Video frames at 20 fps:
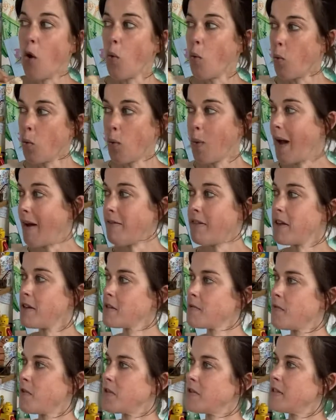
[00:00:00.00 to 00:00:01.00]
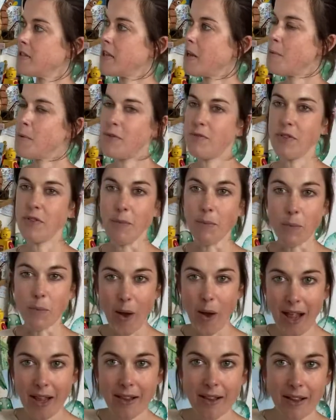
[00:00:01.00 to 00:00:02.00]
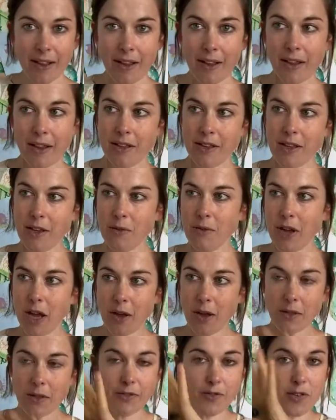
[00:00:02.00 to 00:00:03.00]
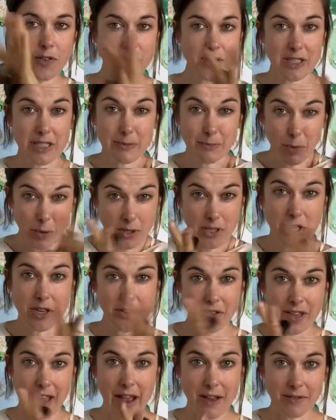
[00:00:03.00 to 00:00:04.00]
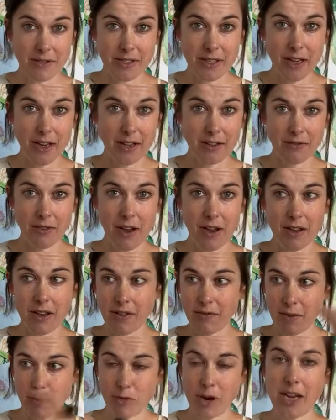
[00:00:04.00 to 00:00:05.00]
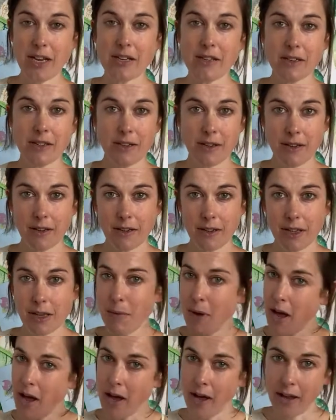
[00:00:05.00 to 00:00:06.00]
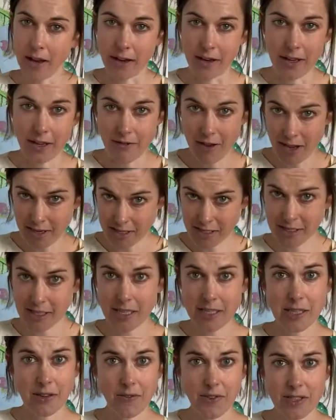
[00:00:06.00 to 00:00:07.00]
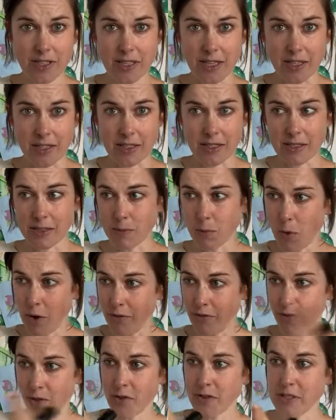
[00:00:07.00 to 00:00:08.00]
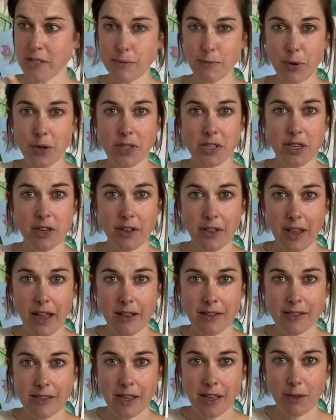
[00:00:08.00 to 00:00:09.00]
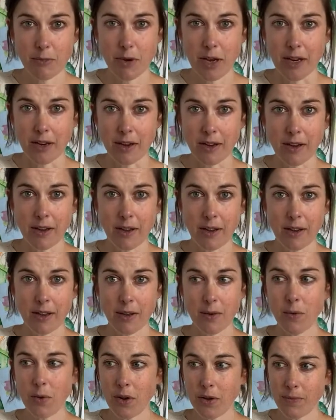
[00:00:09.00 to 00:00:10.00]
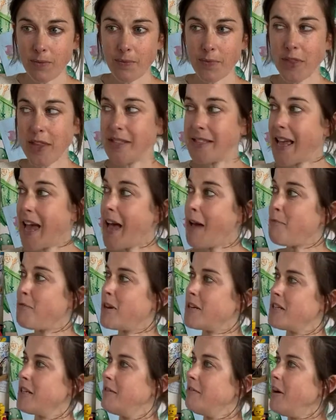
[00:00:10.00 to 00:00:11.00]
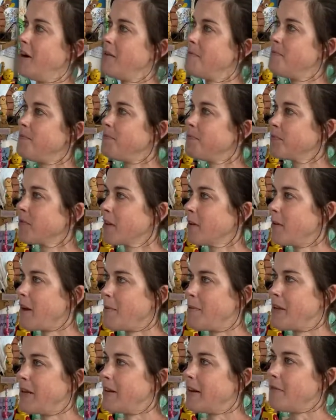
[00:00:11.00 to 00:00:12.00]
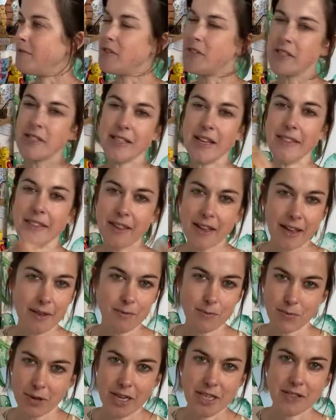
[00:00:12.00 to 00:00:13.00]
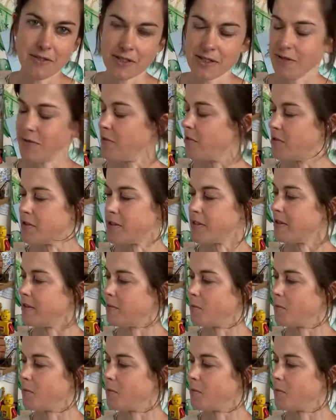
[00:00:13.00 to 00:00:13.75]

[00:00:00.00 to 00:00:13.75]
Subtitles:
Where are those forces coming from? Well, you know the force that's pushing on the outside, right, of your bread? Come on, you IGCSE physicists. What force is pushing on the outside of the bread? What is air pressure, right? I mean, I've just said that pressure is a force.